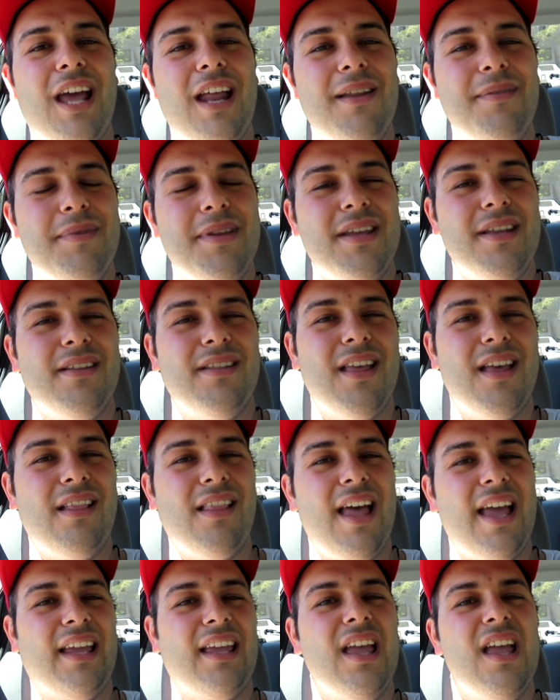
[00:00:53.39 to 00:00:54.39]
at me and they're
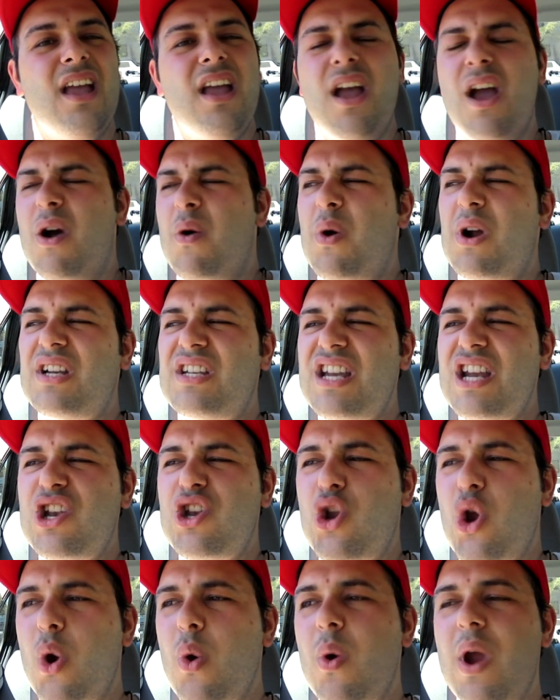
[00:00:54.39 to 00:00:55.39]
like, what's she
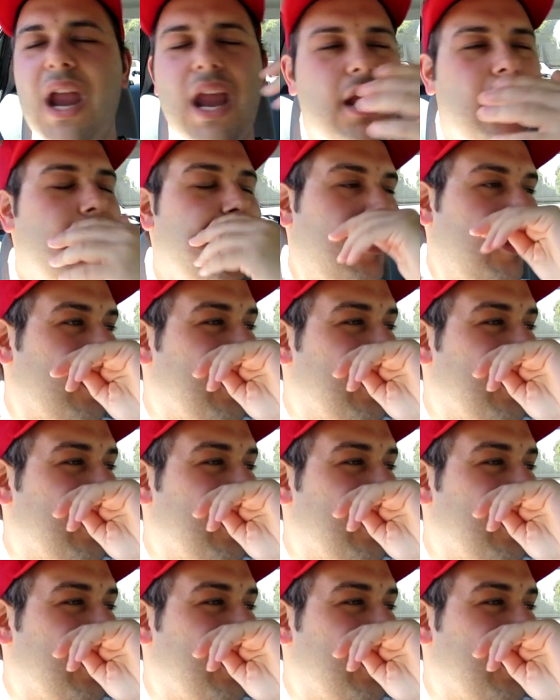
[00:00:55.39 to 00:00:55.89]
doing?